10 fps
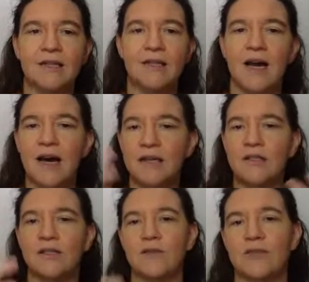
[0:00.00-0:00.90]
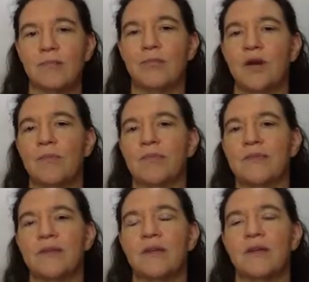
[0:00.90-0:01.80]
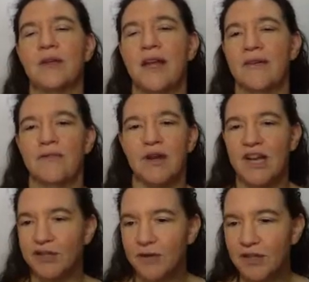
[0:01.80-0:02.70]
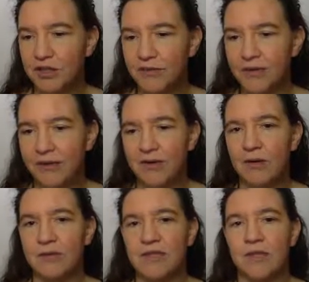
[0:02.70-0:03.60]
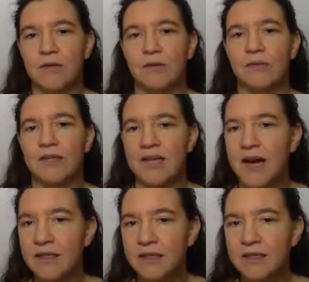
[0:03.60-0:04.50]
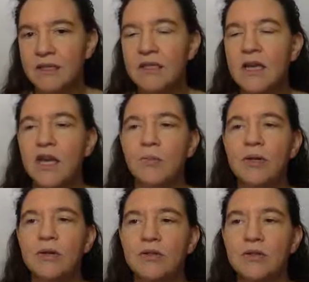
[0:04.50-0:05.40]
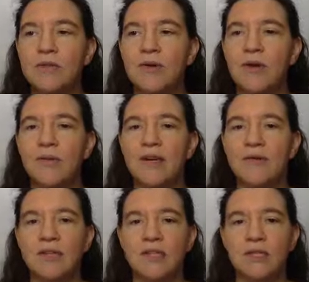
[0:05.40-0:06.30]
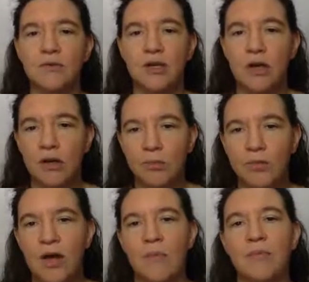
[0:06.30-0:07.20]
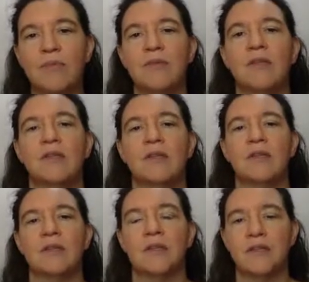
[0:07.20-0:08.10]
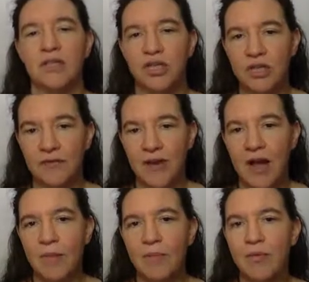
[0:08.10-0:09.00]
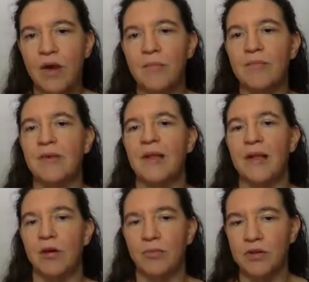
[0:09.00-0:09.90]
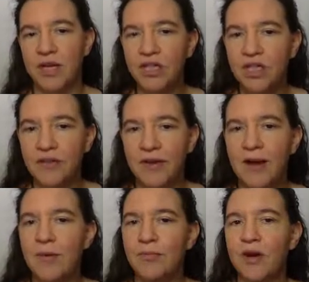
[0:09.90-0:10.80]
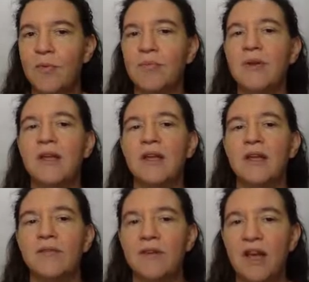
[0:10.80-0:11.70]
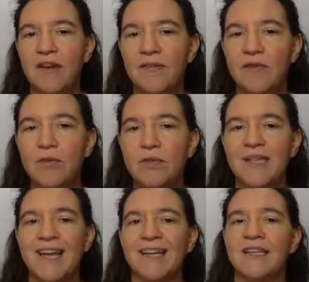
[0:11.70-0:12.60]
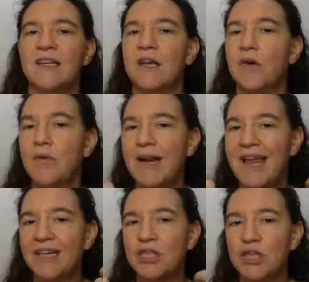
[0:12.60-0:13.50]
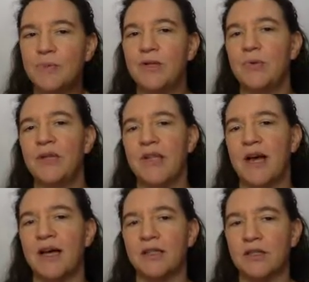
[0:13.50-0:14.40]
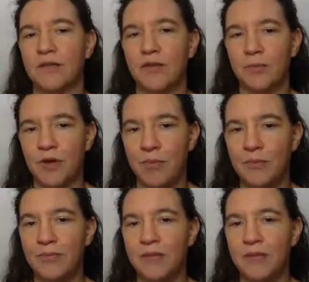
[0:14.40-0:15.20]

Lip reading: the hardness of some problems. And for hash functions, we have now seen concrete hardnesses, but also already with a discrete log problem, decision Diffie-Hellman problem, computation Diffie-Hellman problem, we have looked at relations between the hardness of the problem.